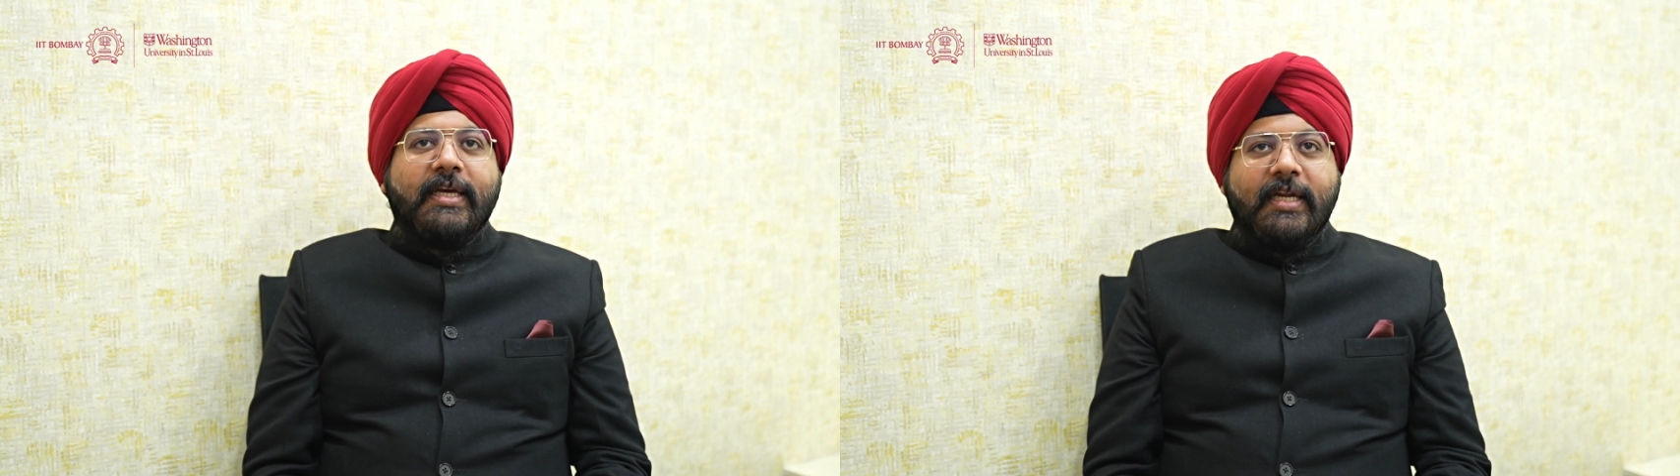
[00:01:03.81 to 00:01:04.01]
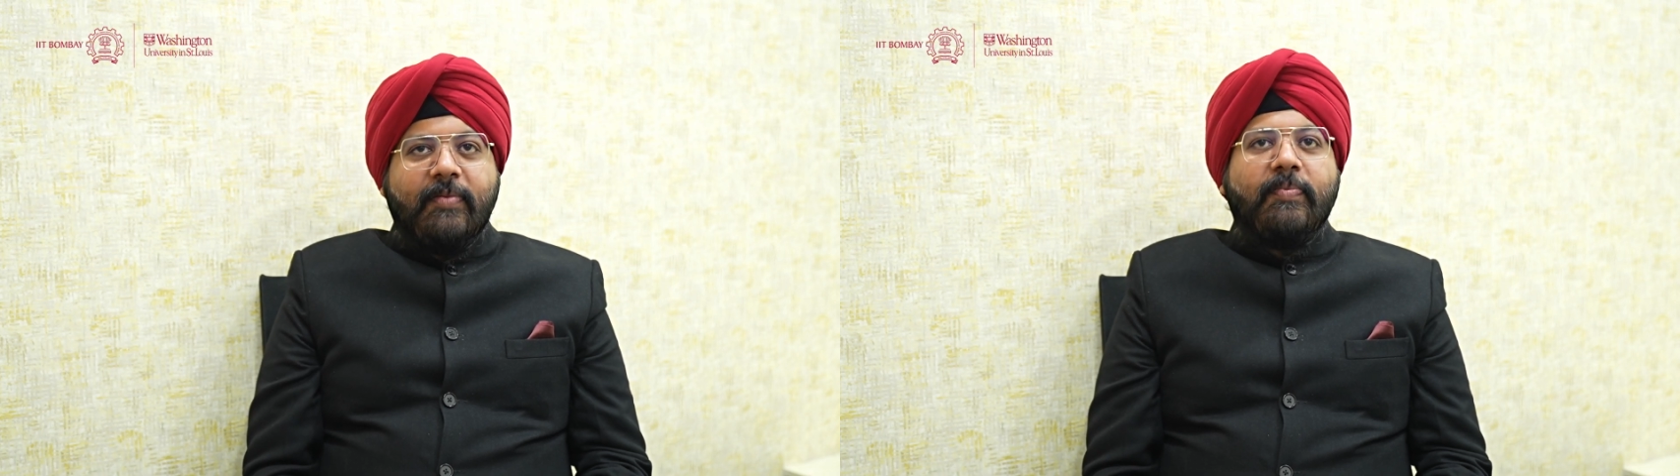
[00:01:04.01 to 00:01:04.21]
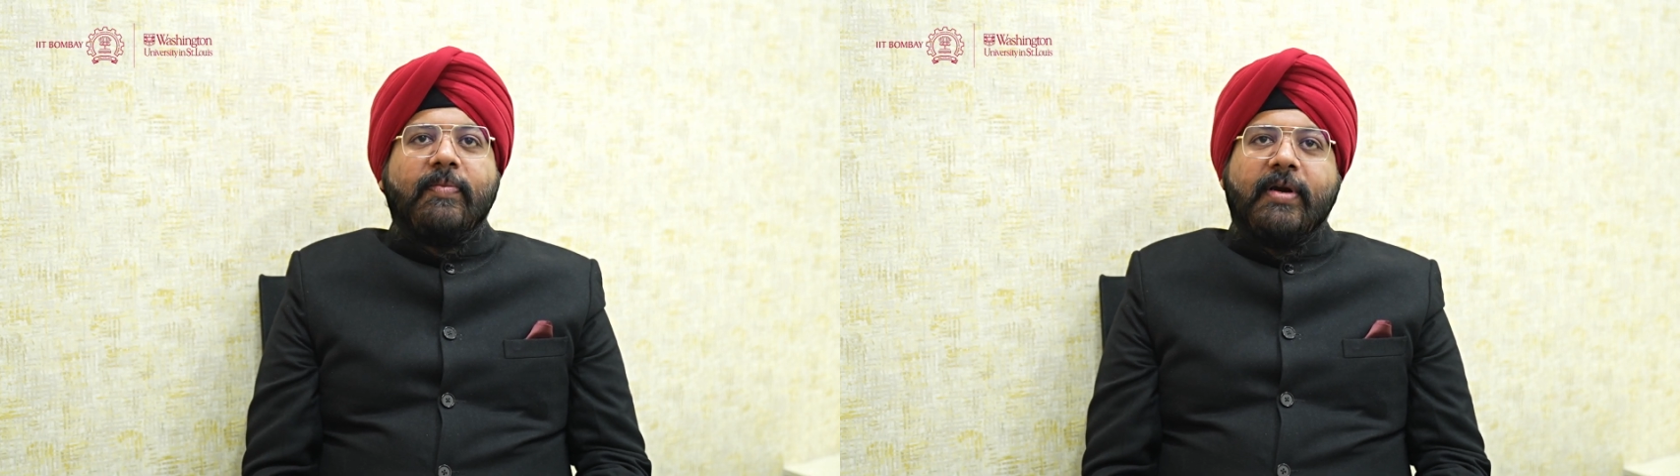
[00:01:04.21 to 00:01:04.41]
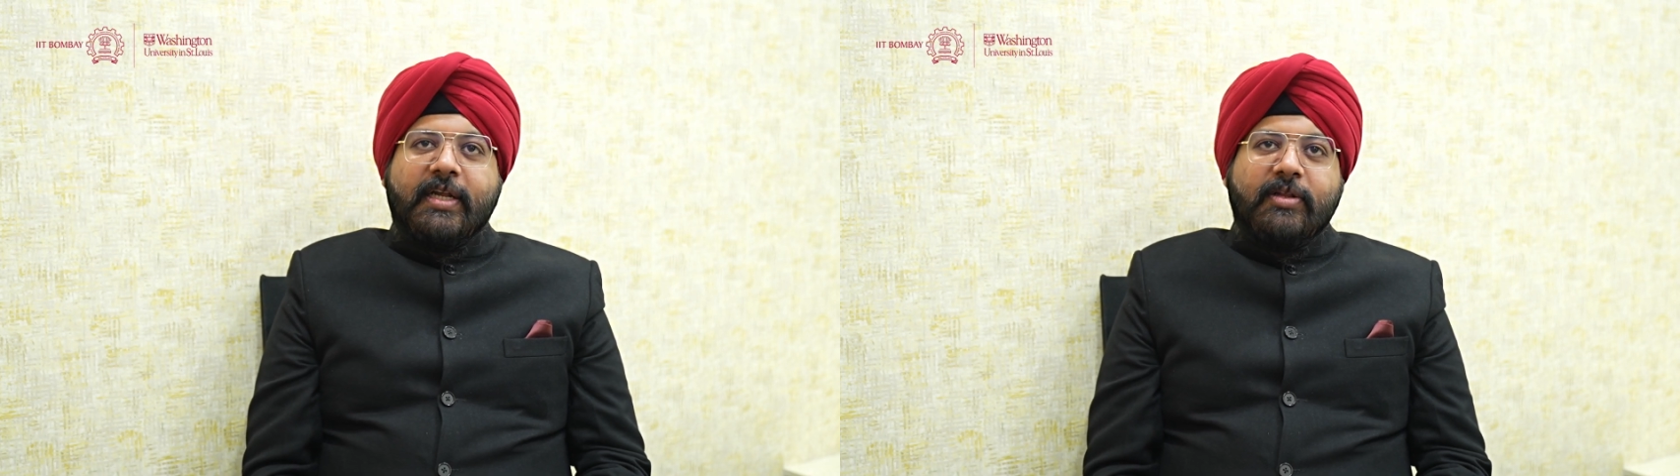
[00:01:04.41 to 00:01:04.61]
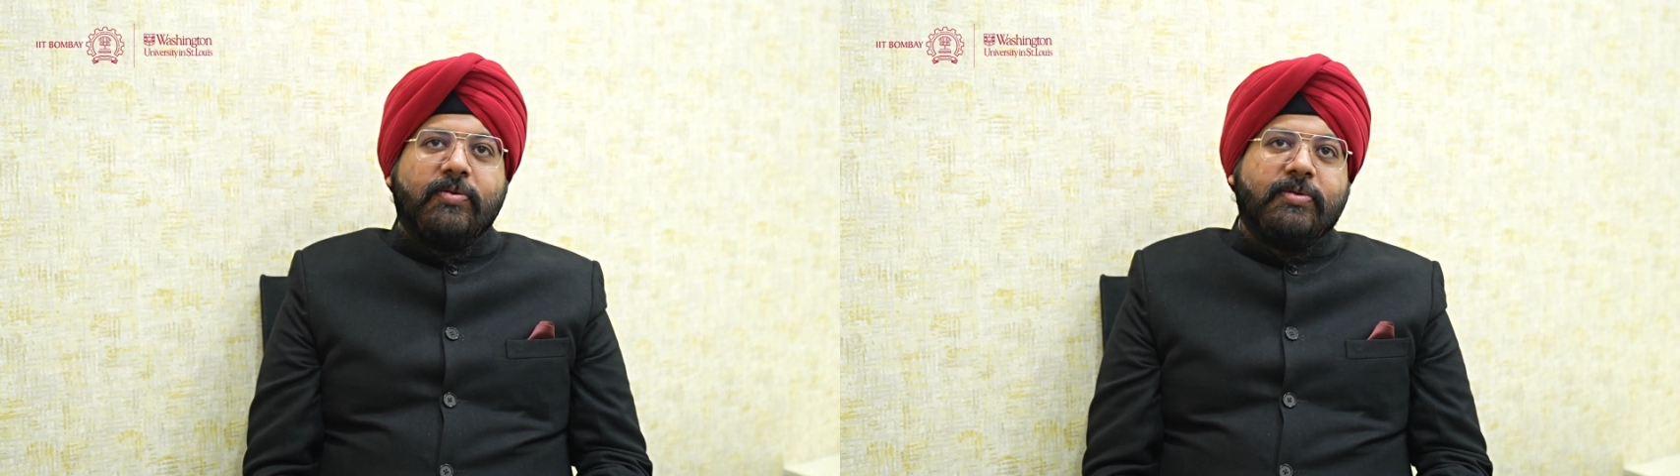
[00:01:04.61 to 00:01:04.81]
then
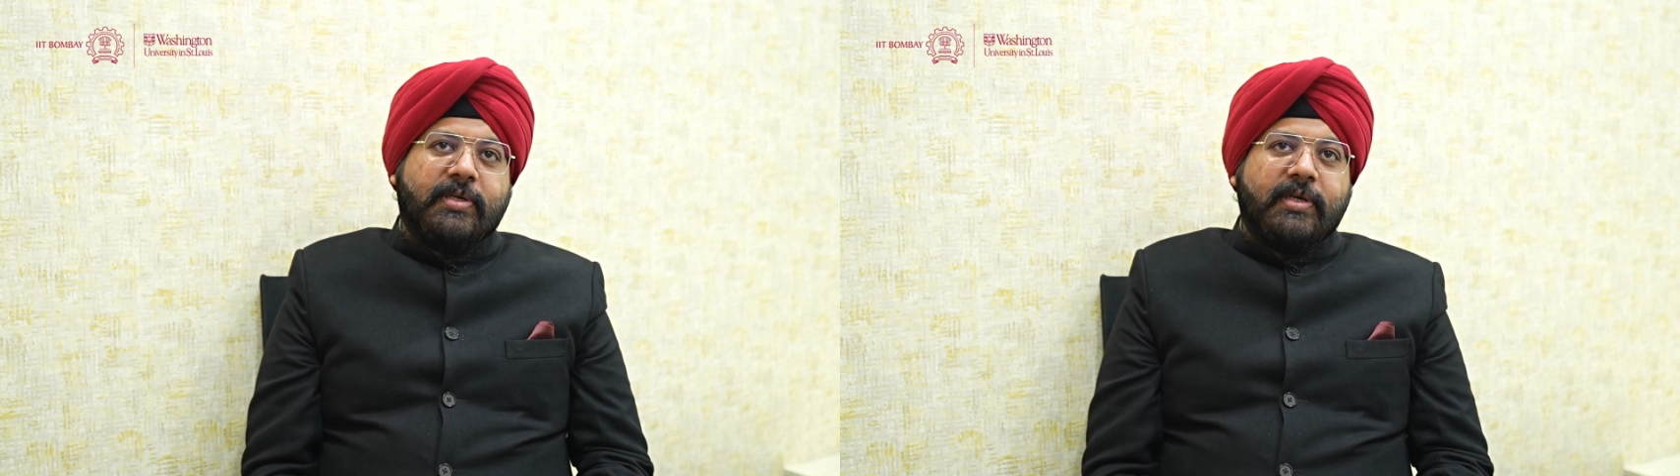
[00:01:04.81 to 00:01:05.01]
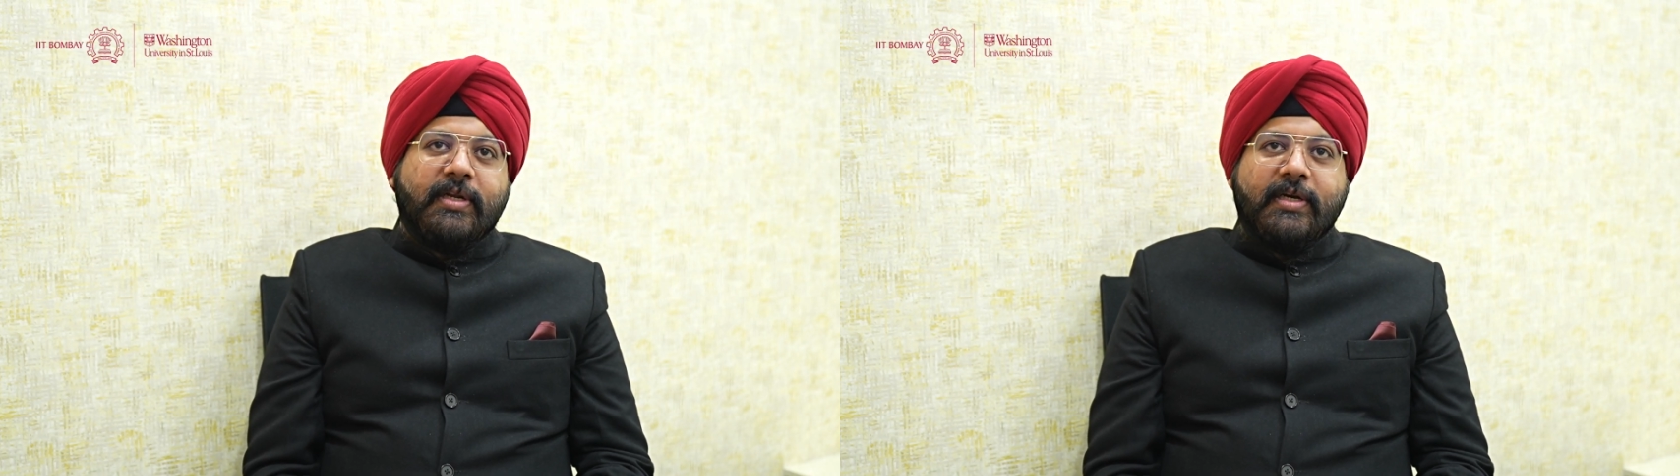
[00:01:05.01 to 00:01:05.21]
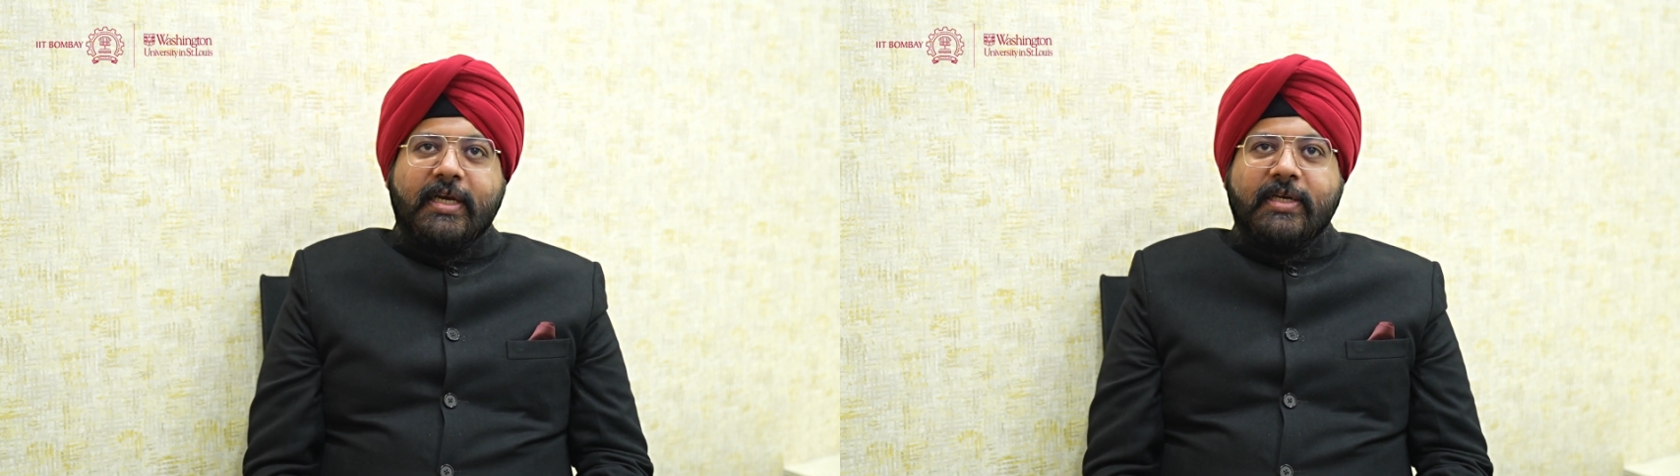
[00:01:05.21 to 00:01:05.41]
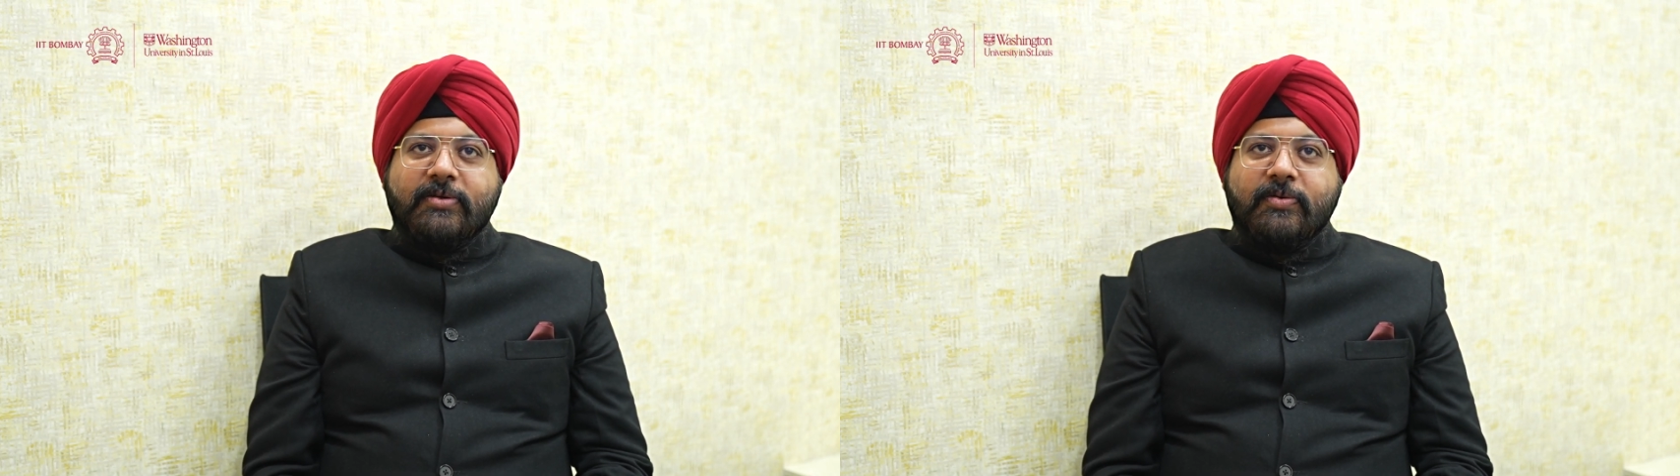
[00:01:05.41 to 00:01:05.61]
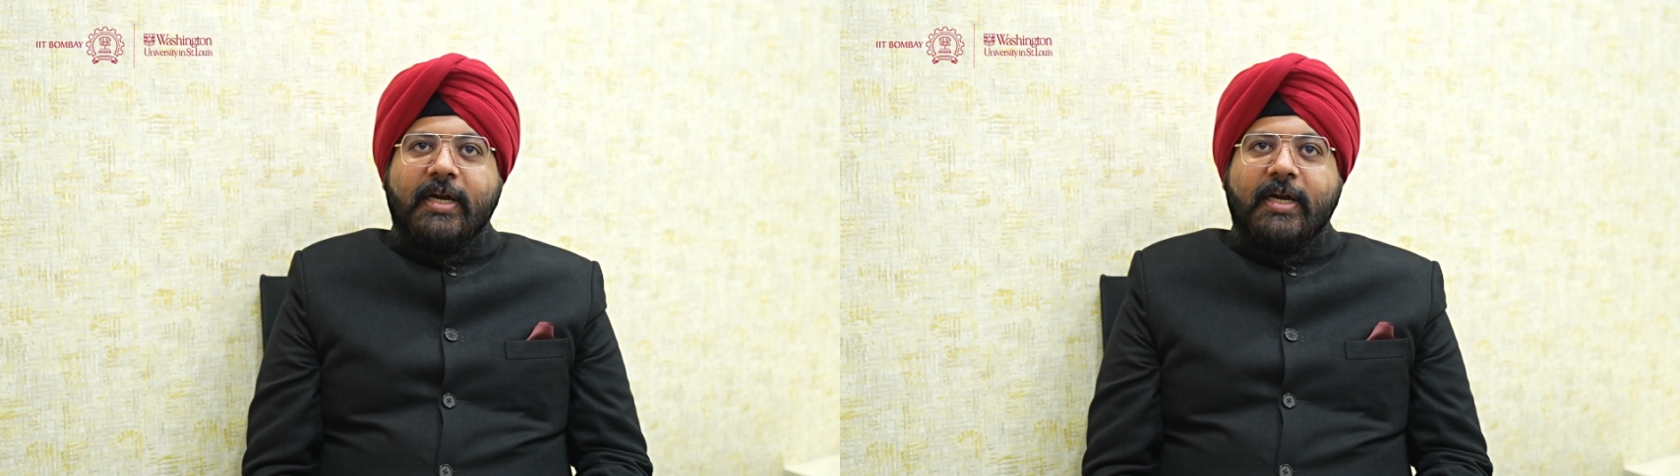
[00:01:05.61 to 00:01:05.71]
implementing those learnings?